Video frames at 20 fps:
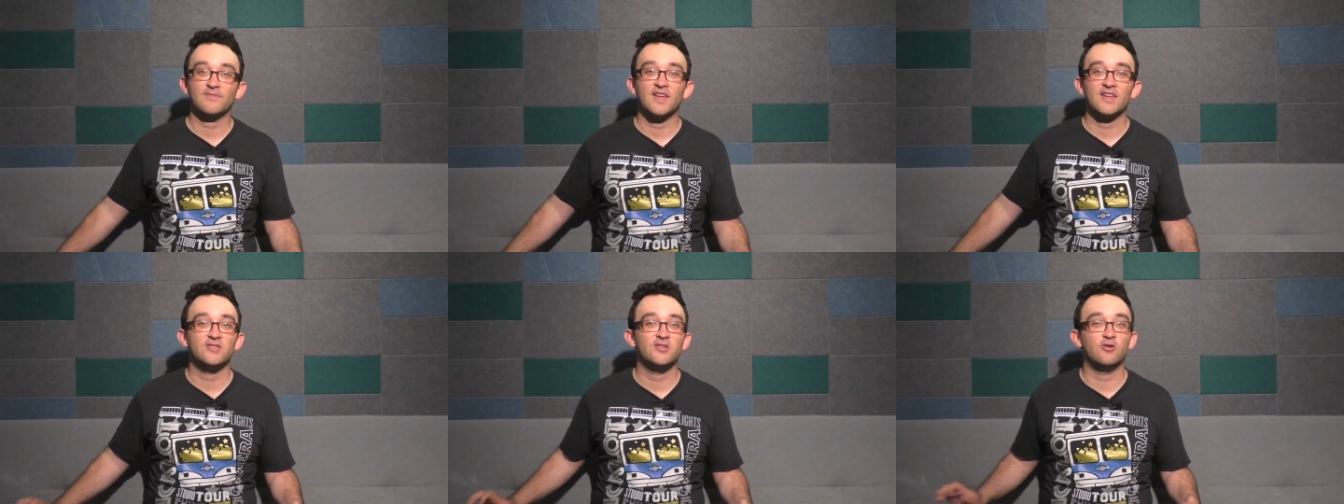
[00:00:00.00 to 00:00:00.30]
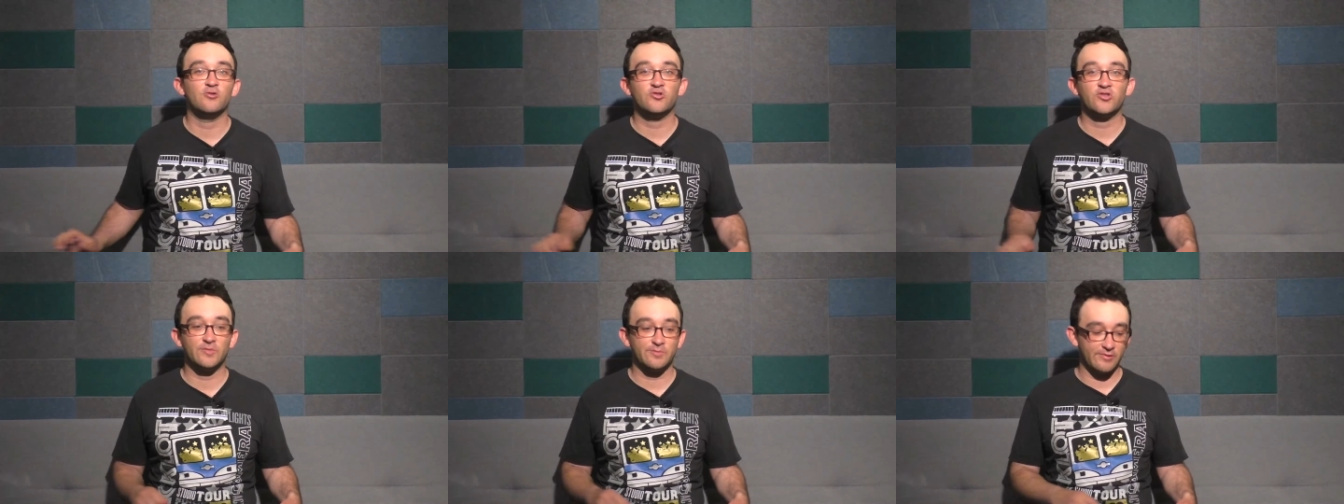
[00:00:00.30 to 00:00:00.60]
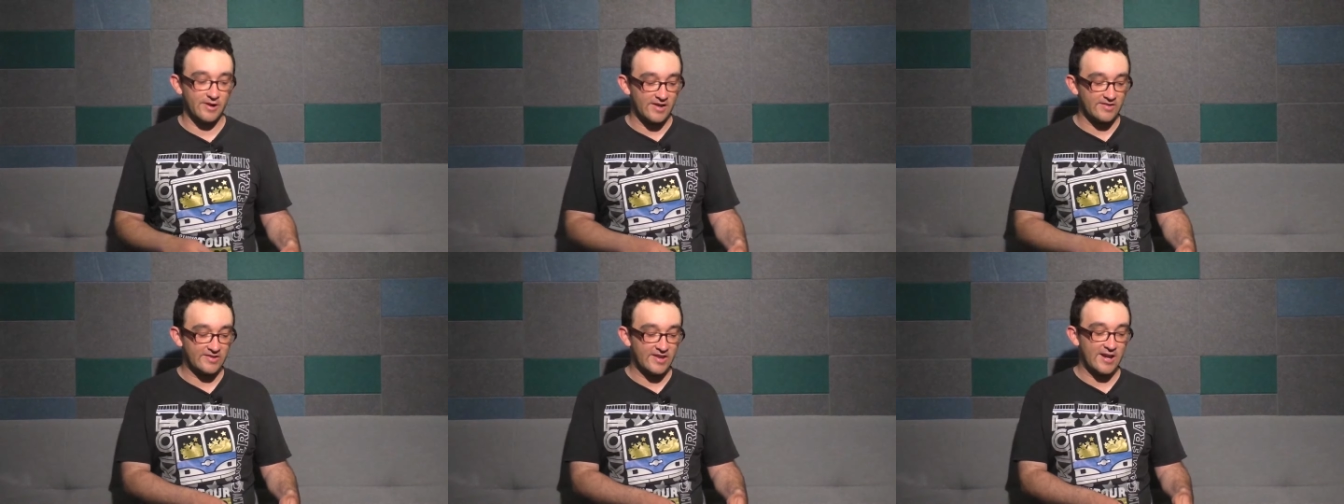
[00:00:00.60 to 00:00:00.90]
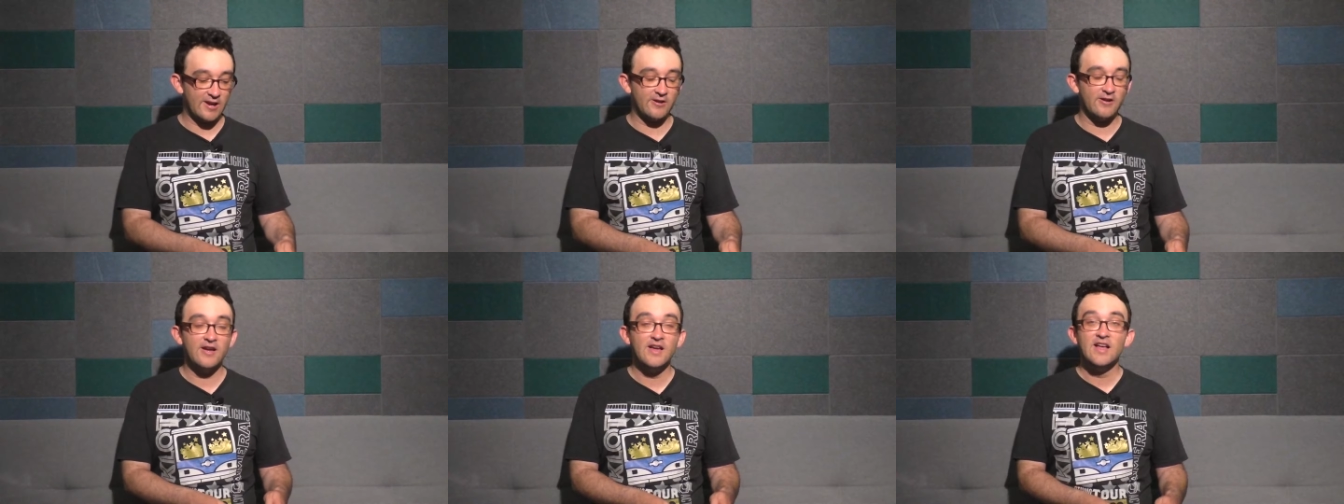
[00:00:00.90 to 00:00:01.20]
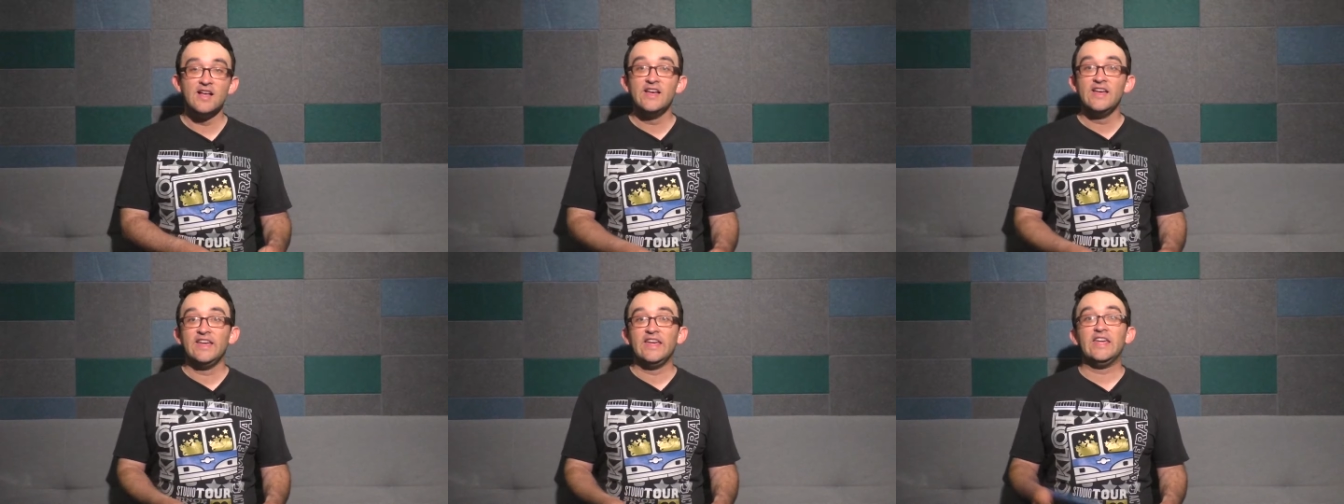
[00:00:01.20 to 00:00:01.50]
No surprise there.
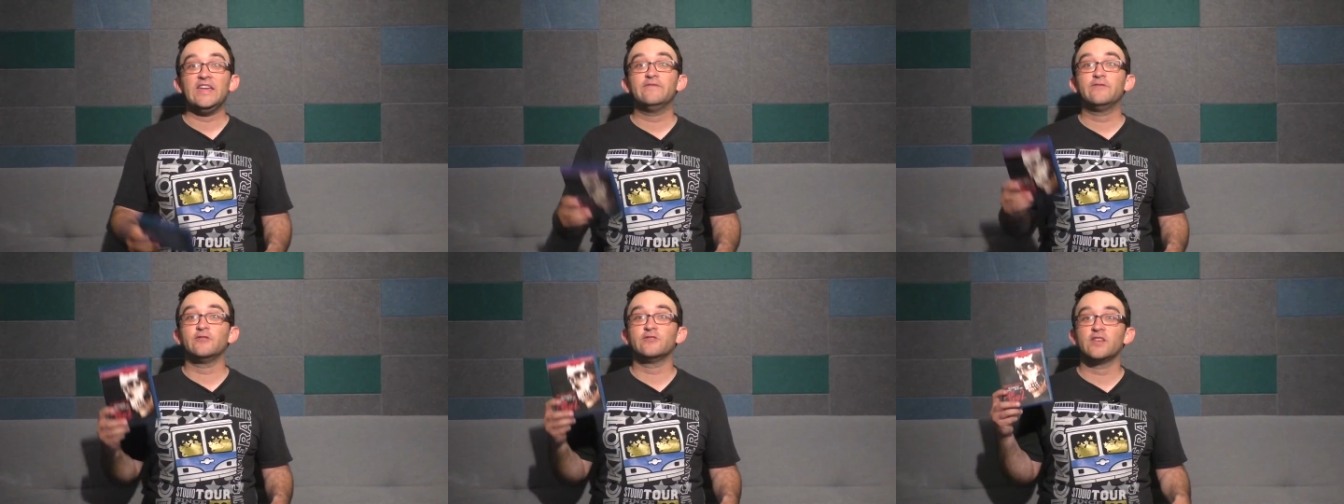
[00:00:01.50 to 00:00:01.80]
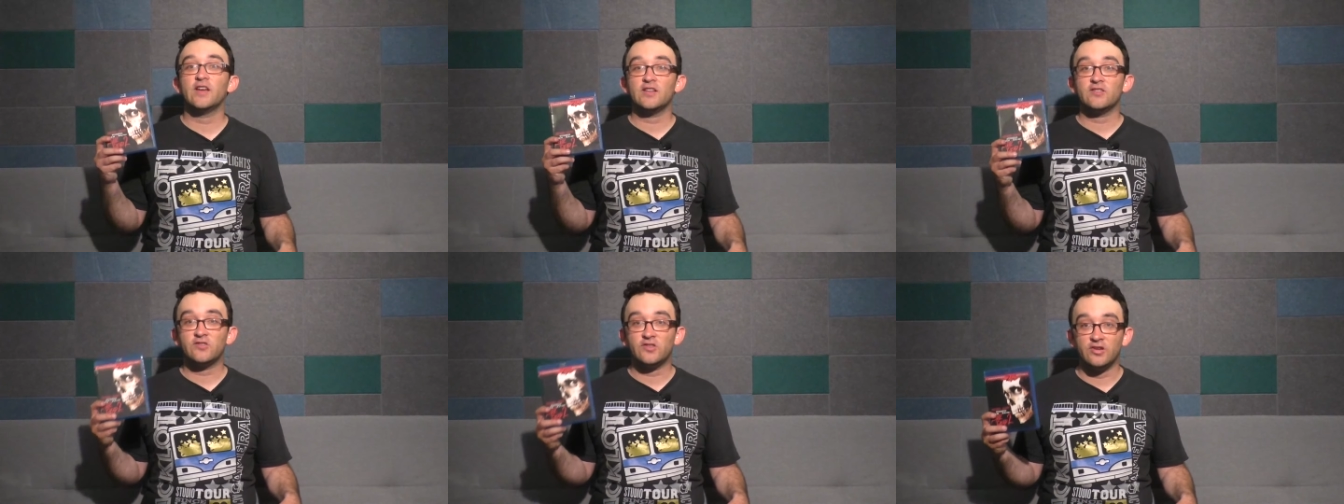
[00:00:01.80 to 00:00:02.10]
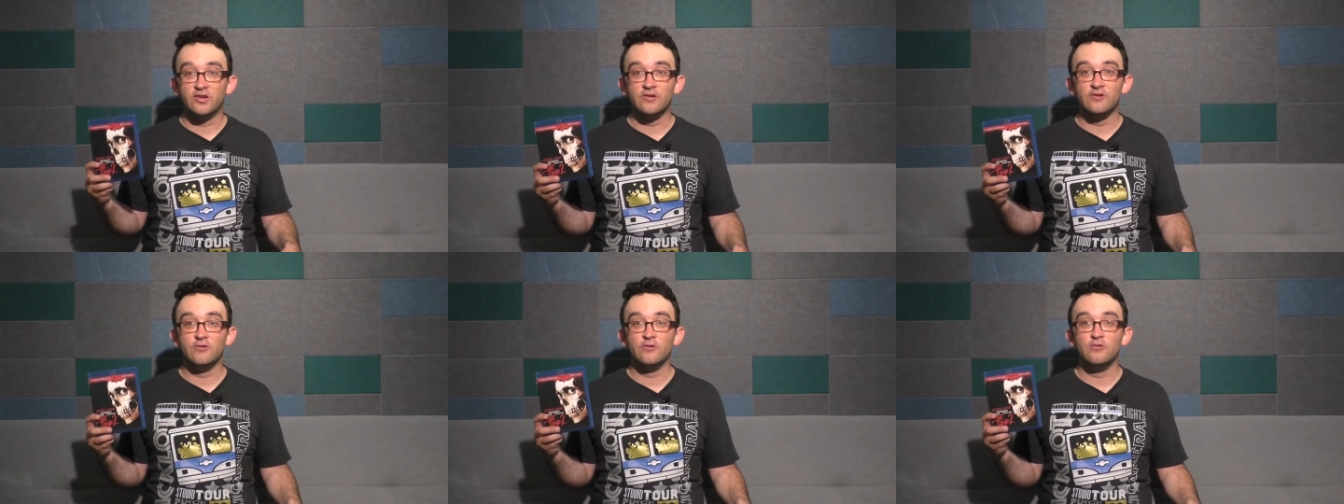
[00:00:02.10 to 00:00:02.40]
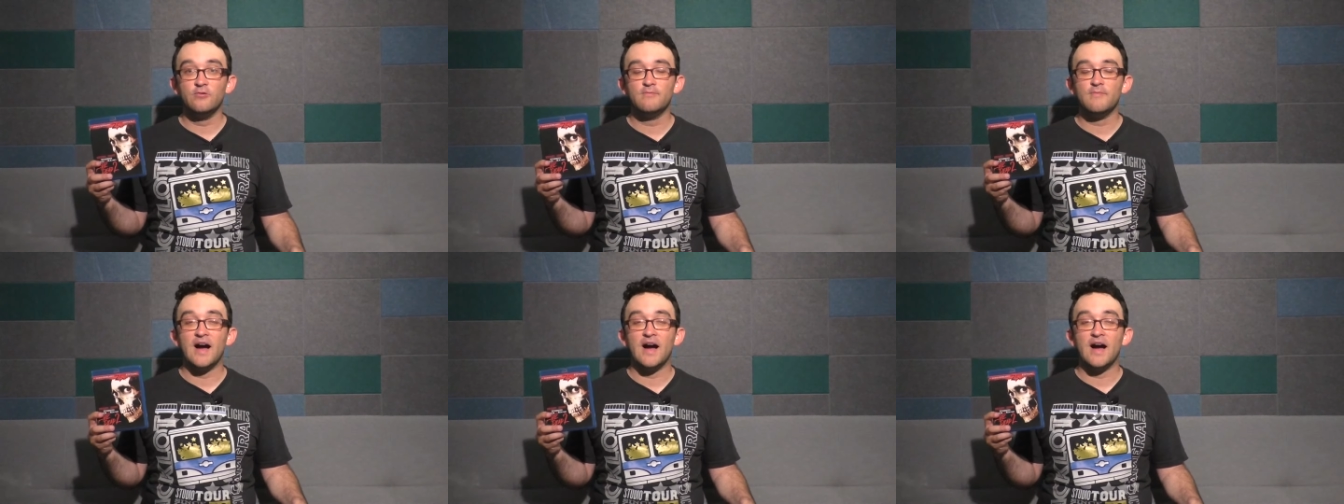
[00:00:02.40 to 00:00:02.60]
Evil Dead two,